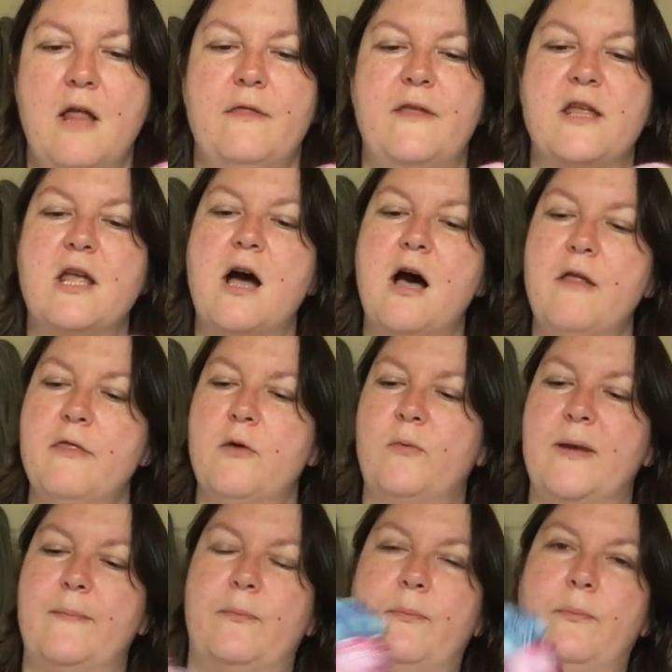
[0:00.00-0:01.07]
The yarn that
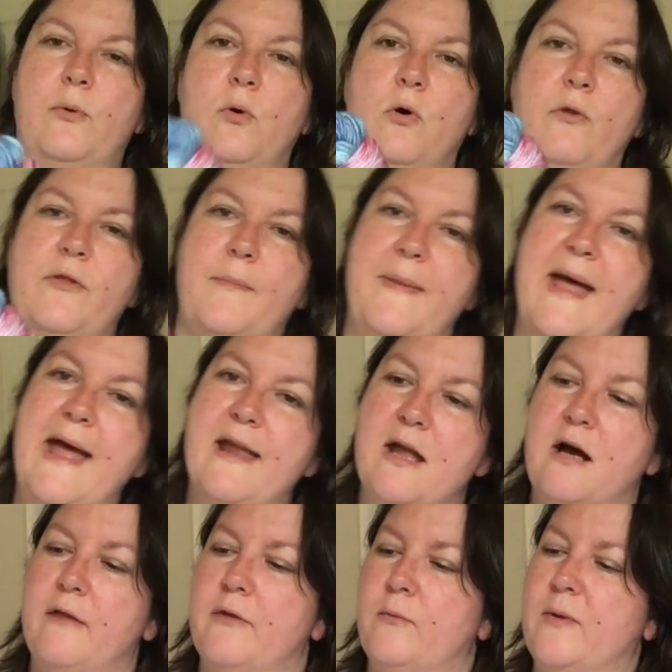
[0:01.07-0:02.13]
we bought, the bare
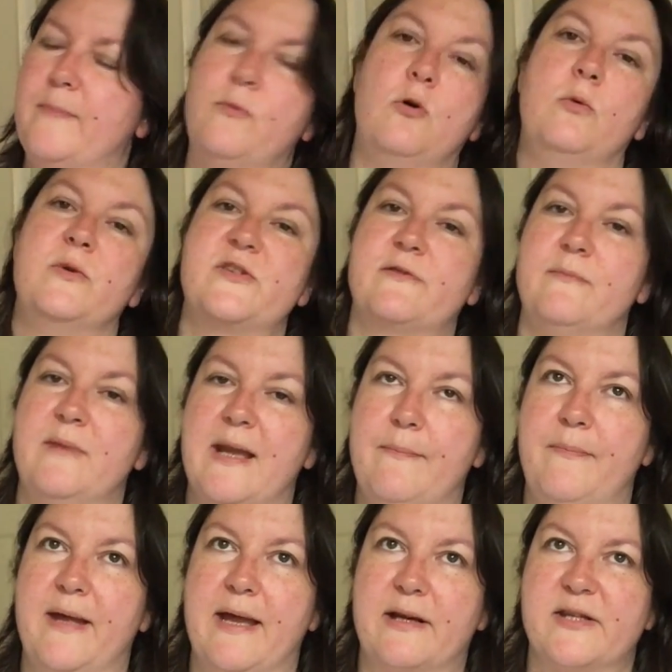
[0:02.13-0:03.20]
yarn that we bought, was from
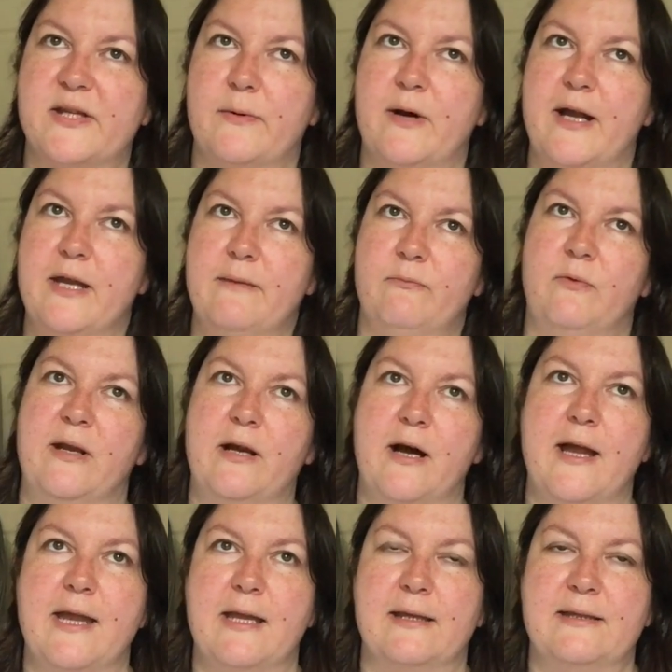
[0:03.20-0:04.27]
Knit Picks. So when
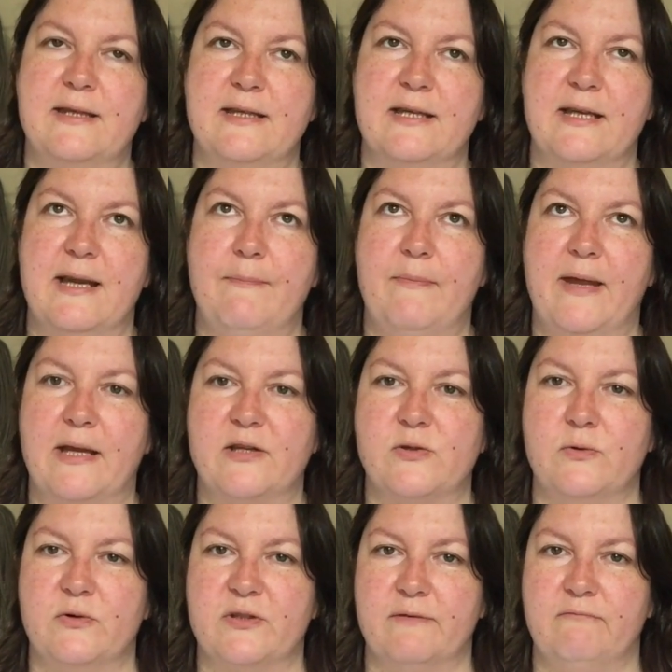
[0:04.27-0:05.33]
I did a Knit Picks
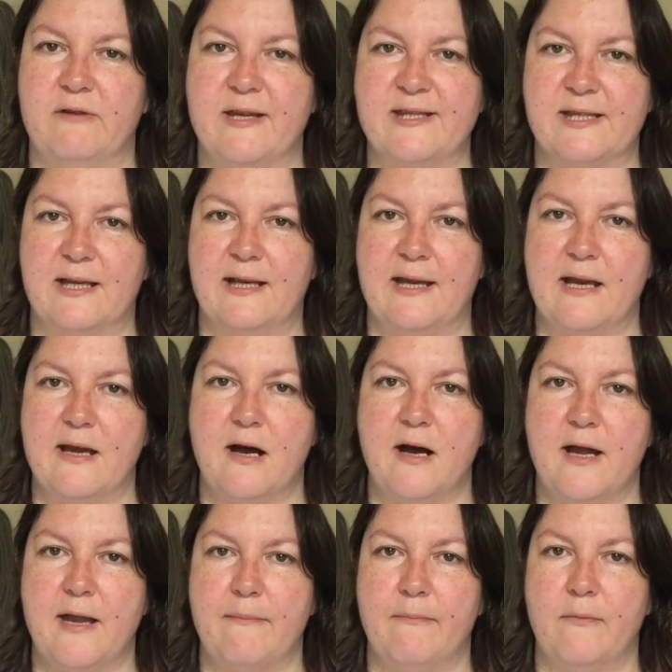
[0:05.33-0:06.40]
order recently,
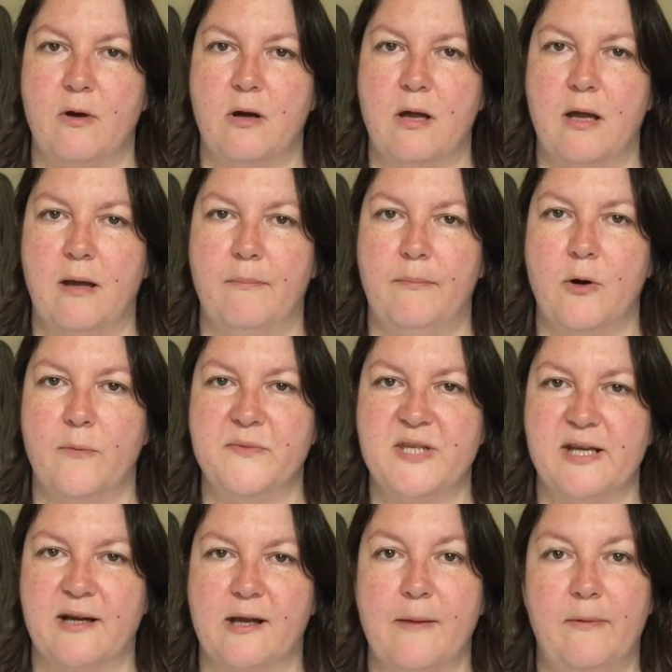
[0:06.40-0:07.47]
I popped
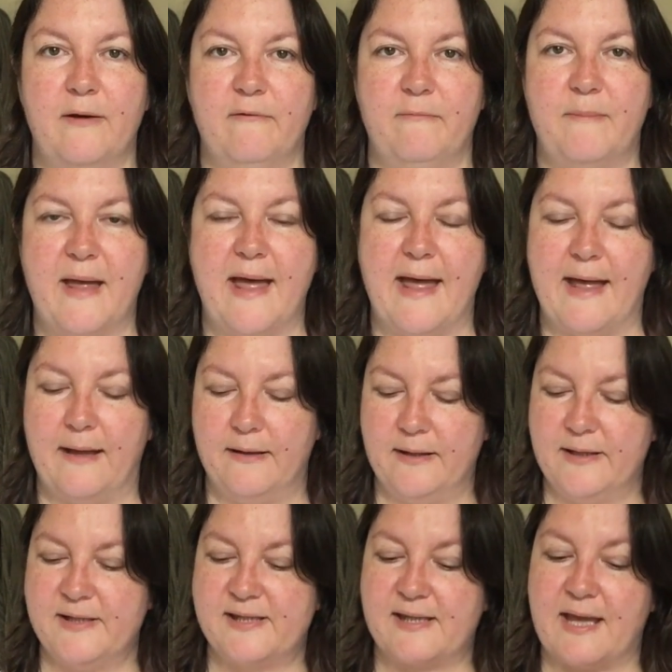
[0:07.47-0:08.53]
in a couple of bare
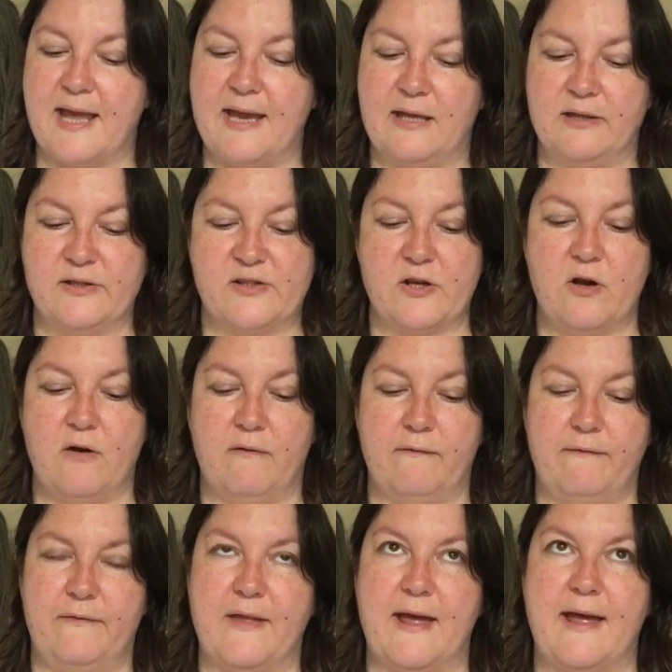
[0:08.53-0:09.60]
skeins of
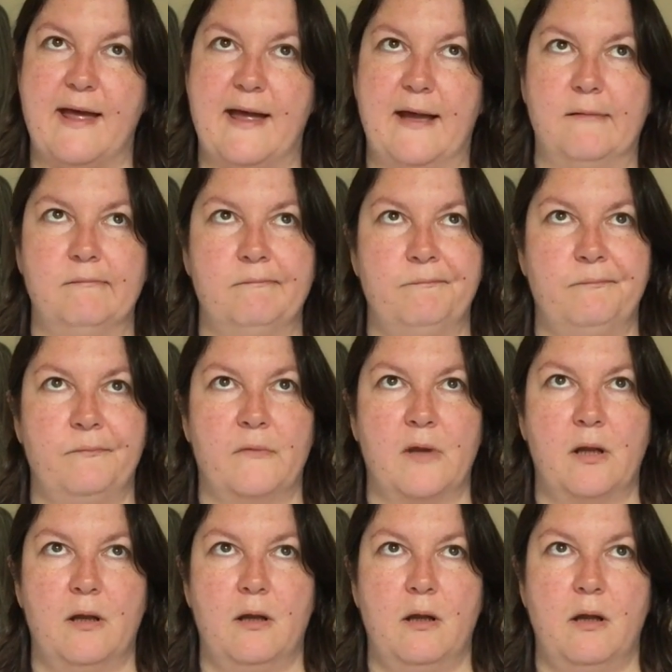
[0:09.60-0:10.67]
their
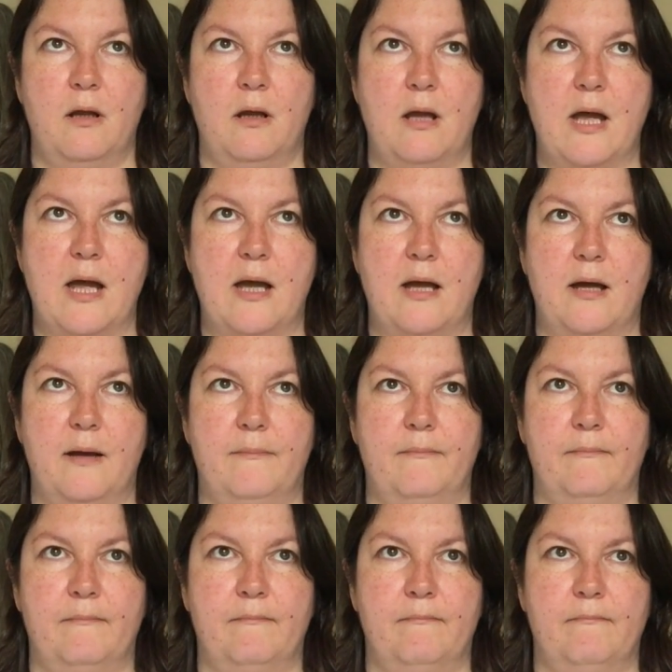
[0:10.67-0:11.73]

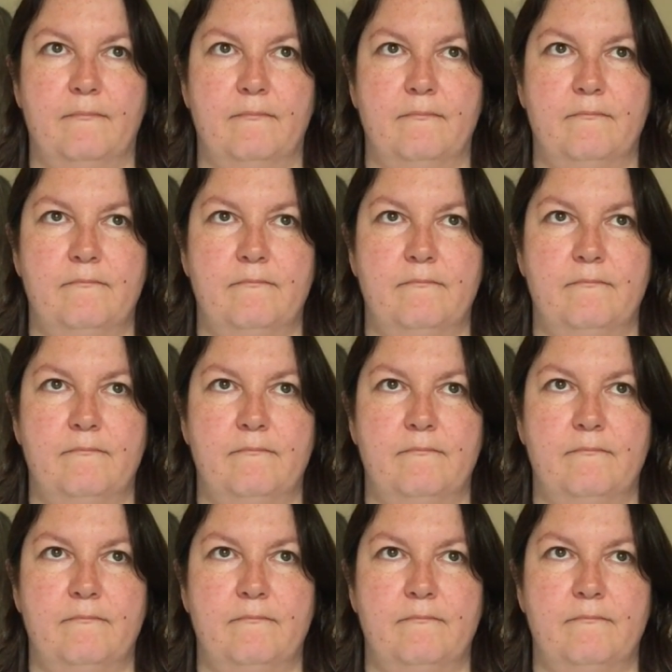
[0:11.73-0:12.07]
can't